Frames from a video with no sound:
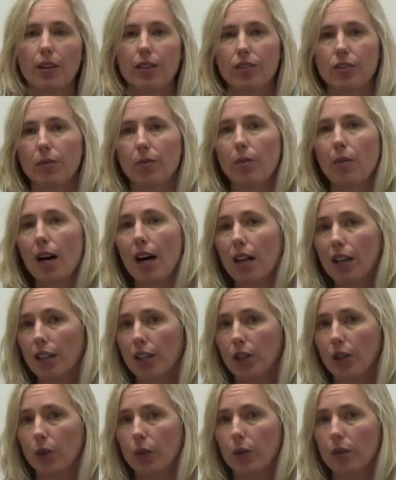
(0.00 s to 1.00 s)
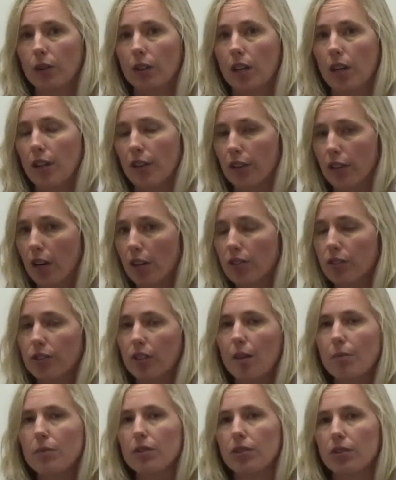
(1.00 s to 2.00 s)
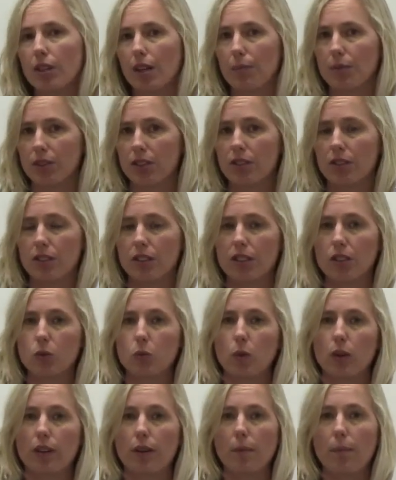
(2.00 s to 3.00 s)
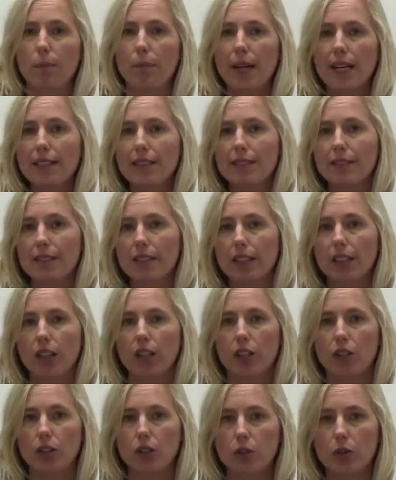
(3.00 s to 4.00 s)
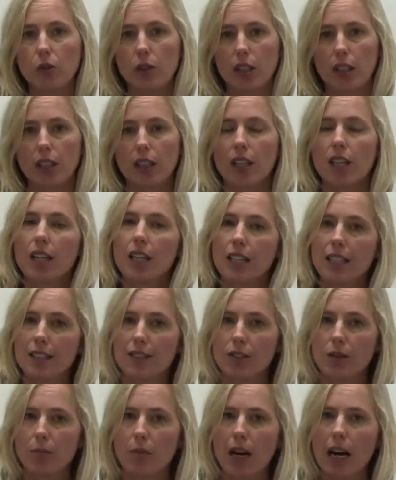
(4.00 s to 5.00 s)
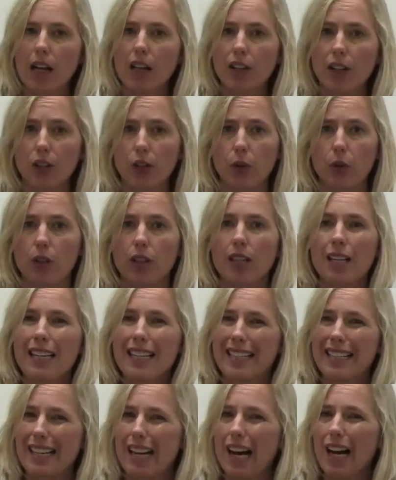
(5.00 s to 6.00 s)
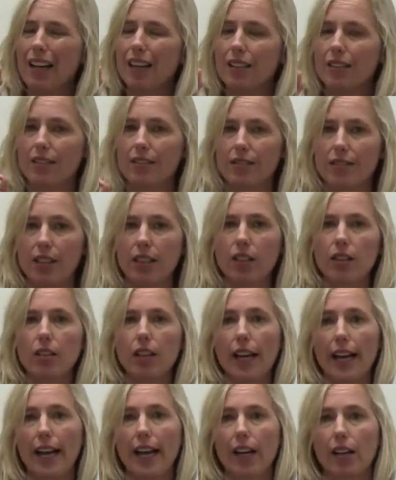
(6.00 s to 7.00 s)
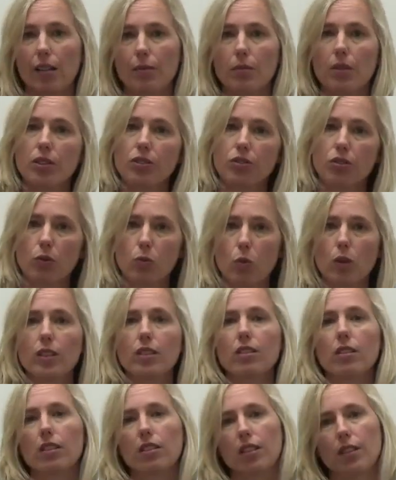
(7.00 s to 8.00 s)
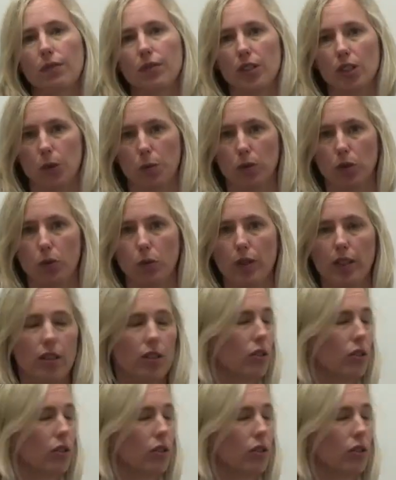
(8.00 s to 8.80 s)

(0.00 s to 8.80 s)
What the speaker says: is a molecule. There are some substances where the basic unit is a molecule, not a single atom. So what's the difference between the